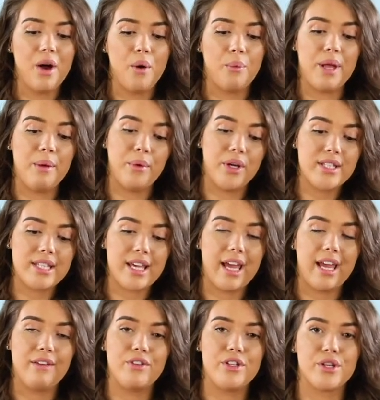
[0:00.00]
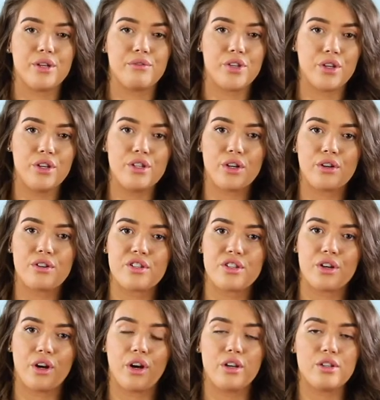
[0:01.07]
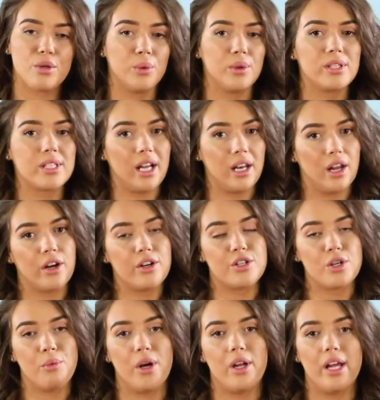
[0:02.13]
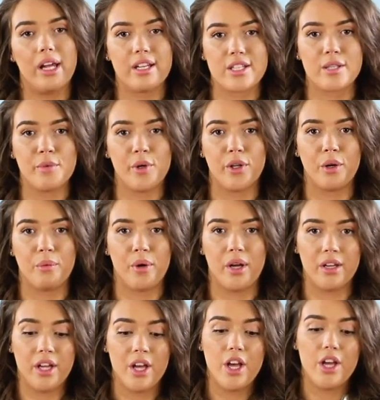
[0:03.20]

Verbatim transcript: We would say if you do have have two dogs in your household, a larger one and a smaller one,